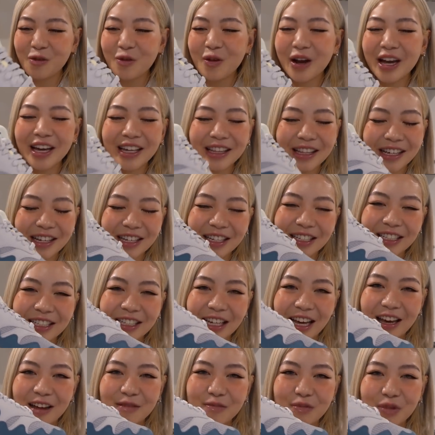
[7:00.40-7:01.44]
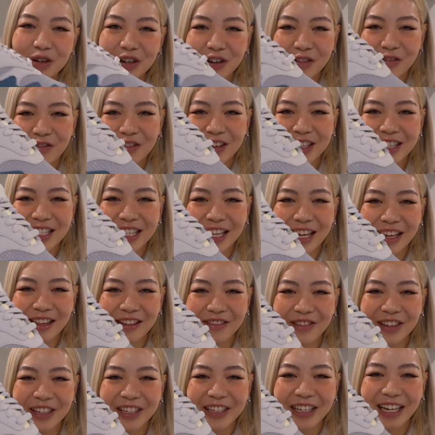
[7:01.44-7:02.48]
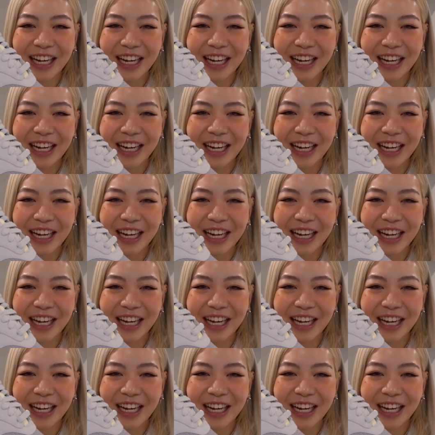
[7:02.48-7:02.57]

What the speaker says: wear these and put a fit together for you